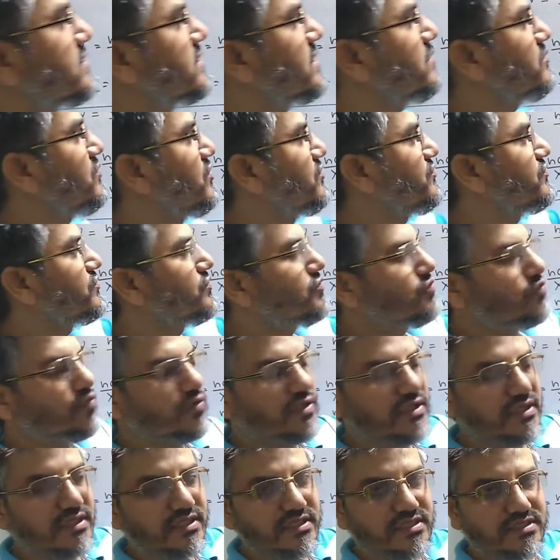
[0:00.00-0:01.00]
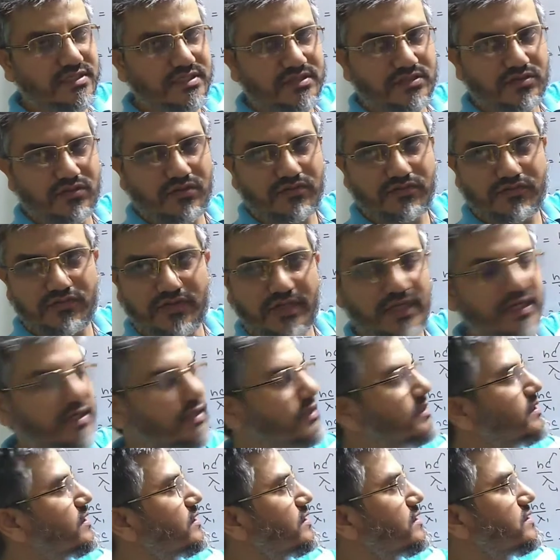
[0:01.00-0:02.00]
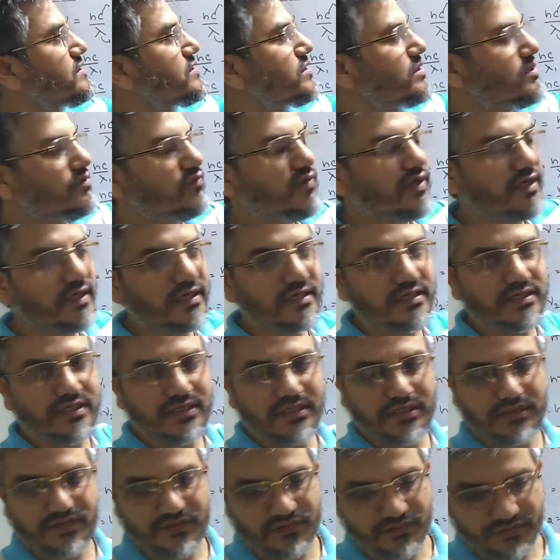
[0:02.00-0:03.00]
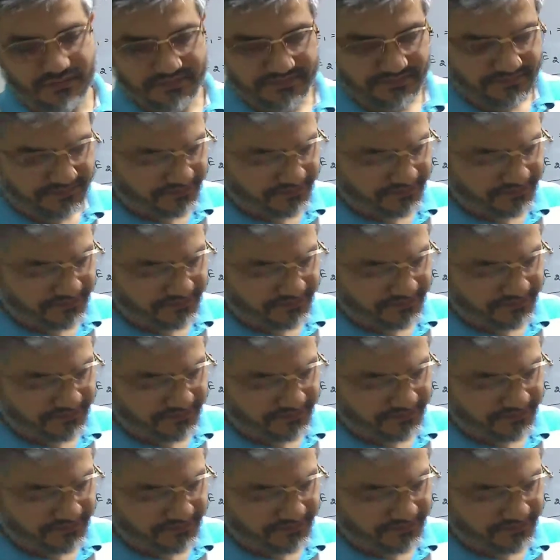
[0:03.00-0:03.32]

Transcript: energy is sum of two energies of light, that is E1 and